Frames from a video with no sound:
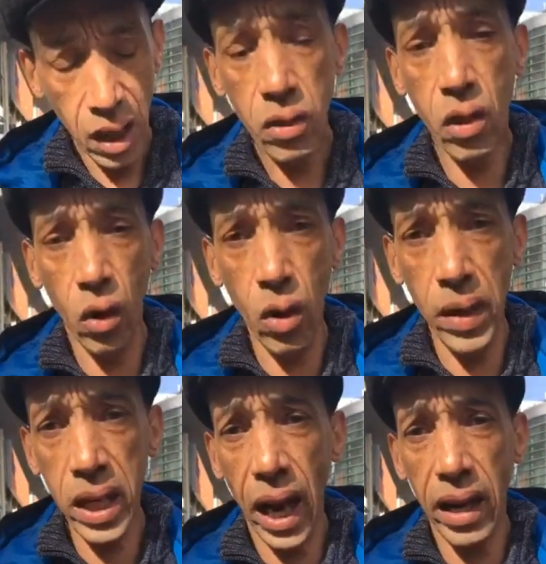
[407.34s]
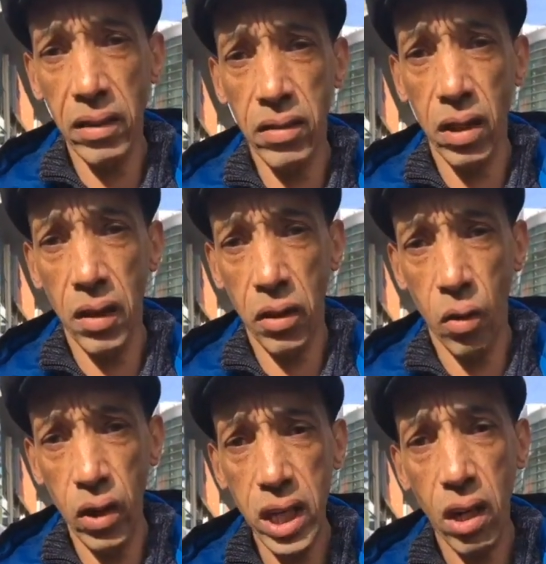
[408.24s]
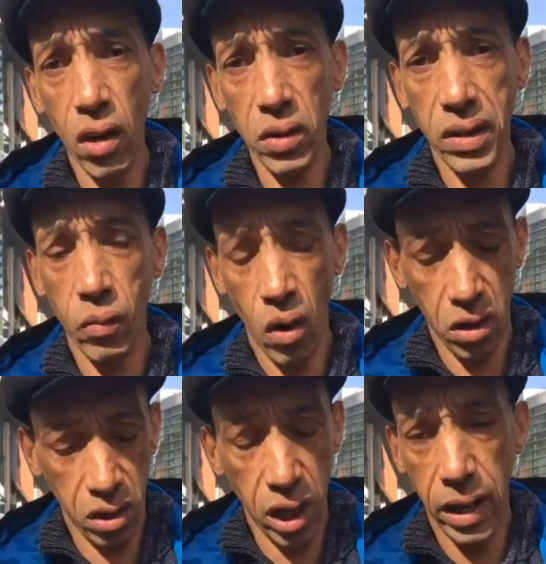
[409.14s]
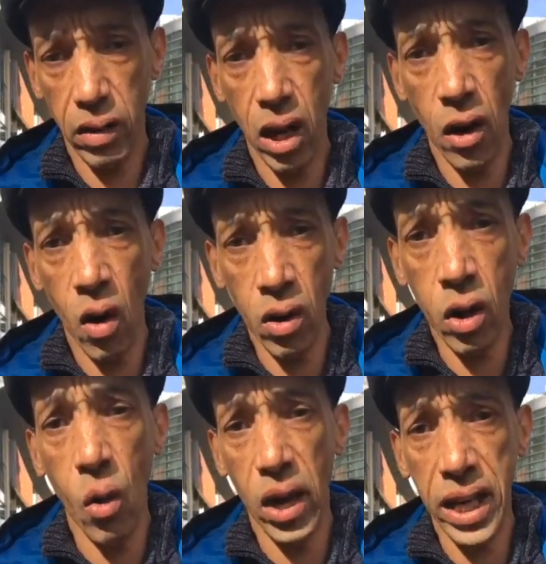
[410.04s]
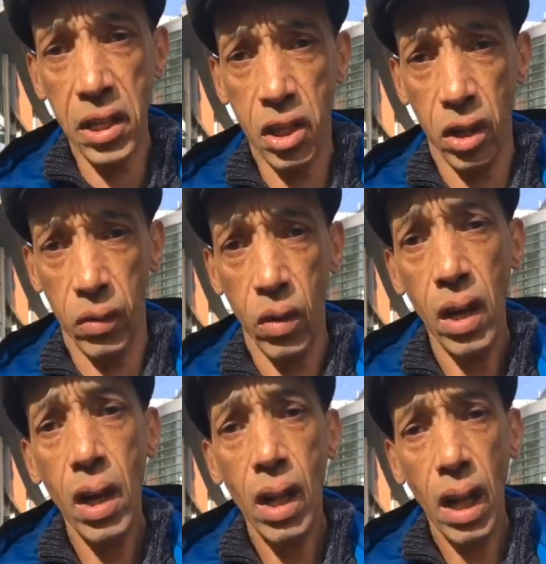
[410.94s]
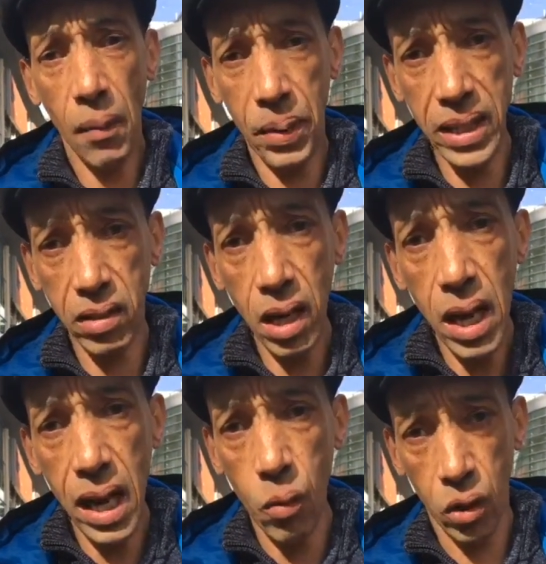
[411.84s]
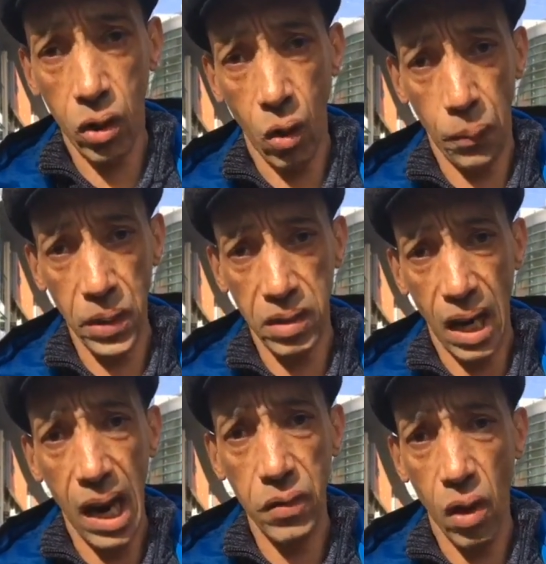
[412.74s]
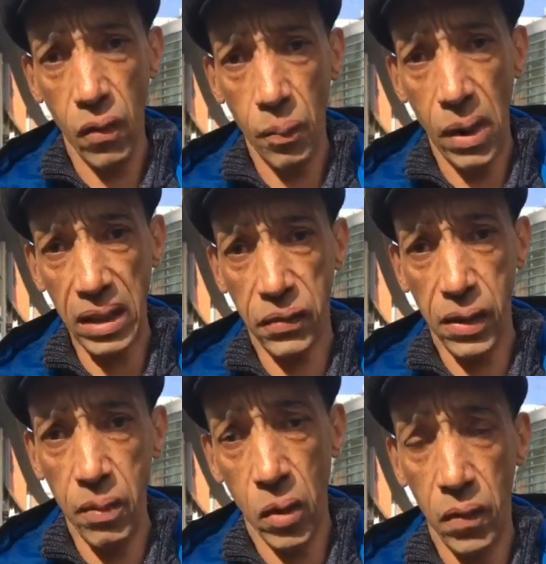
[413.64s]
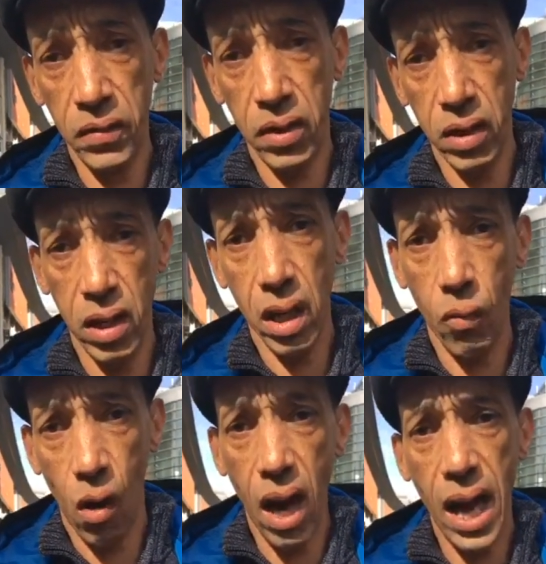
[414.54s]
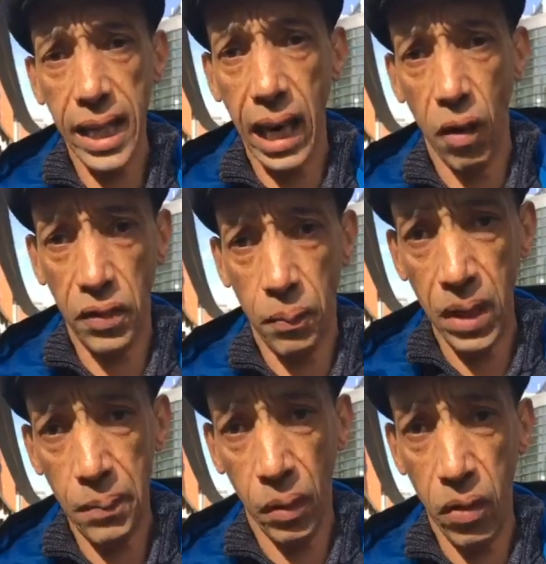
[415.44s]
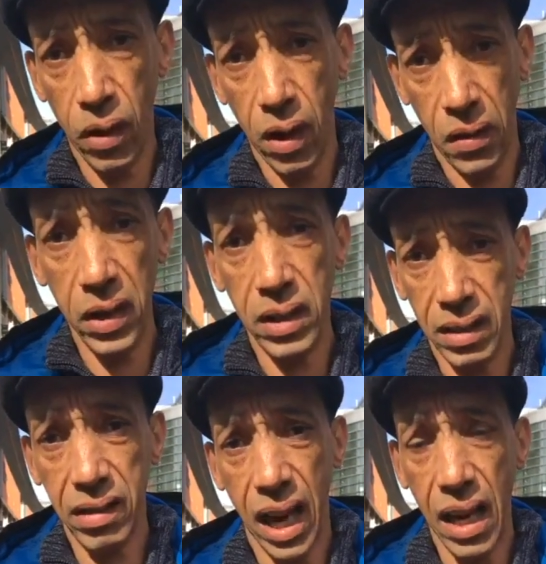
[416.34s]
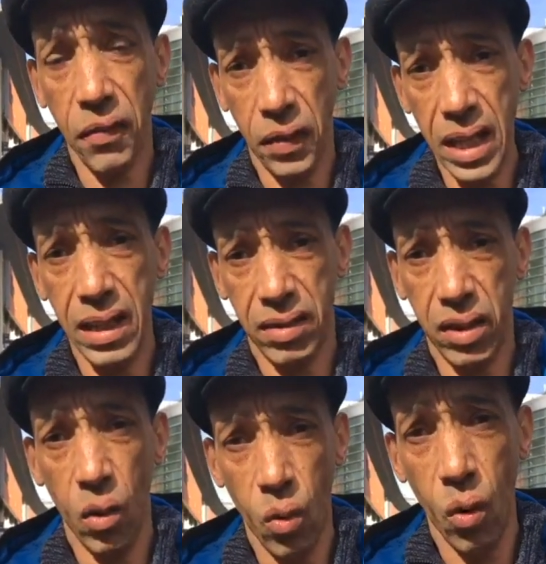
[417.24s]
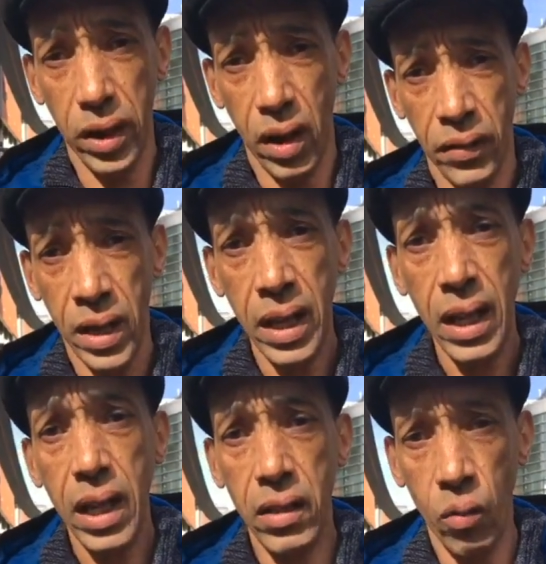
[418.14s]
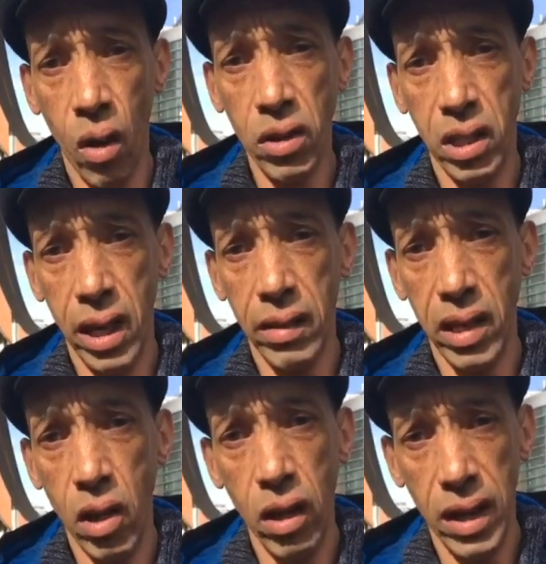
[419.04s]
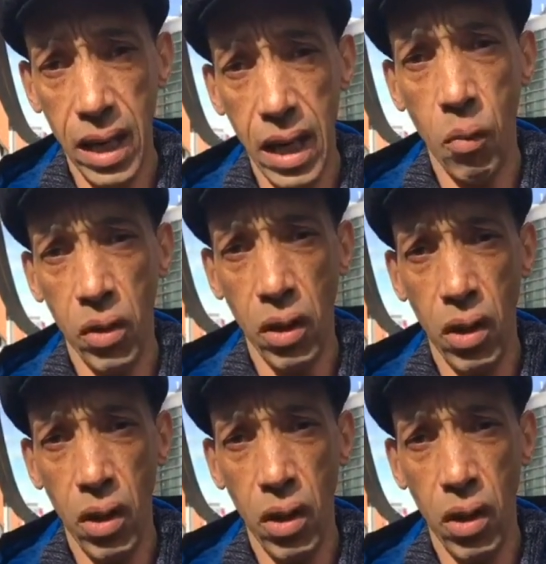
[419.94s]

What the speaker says: The grooming gangs are 3 girls in Rochdale, an ongoing issue. I've been to Haywood a couple of times over the past few months, and what I get off the people there, that this kind of thing is still going on in the Rochdale and Haywood